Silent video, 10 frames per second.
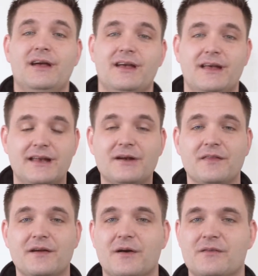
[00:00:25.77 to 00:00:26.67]
And
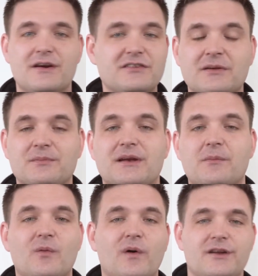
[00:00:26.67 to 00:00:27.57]
here they are, very simply.
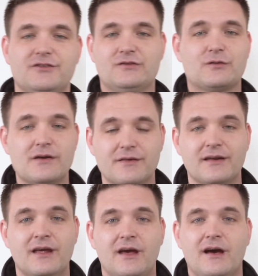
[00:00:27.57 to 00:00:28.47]
Number one is driven.